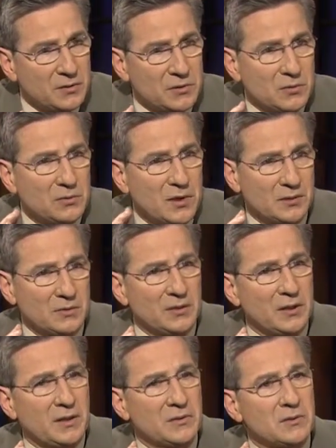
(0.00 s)
So rectal
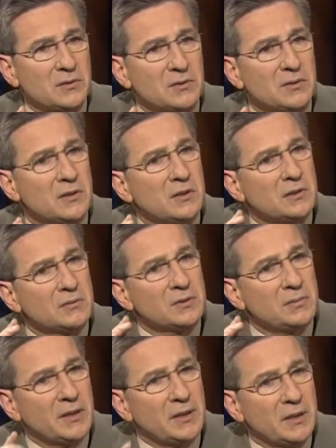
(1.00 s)
cancers, we
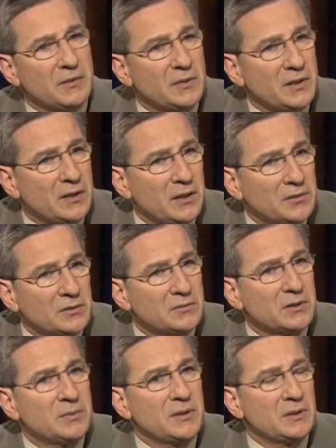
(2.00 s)
may add radiation
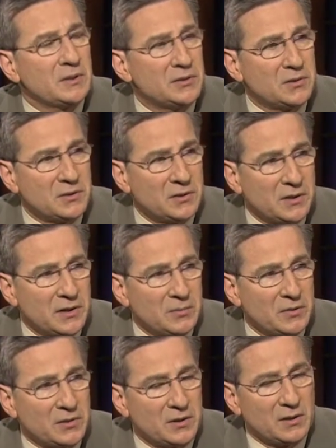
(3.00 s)
treatment in addition to
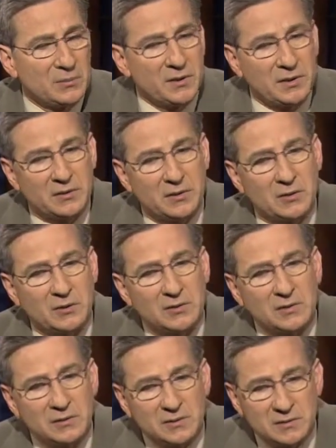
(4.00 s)
chemotherapy, and in the
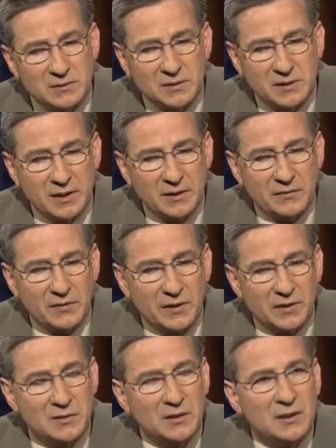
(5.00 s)
current state of
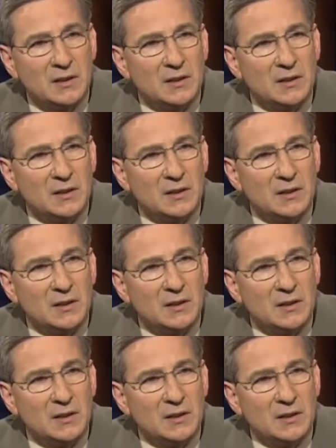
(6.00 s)
things,